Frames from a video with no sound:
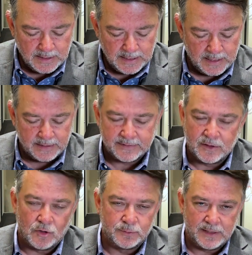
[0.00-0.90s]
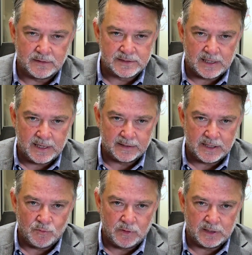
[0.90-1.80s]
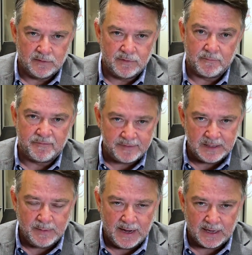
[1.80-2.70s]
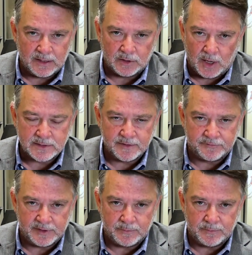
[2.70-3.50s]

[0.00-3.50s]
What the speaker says: And it goes without saying that you want to give them feedback, lots of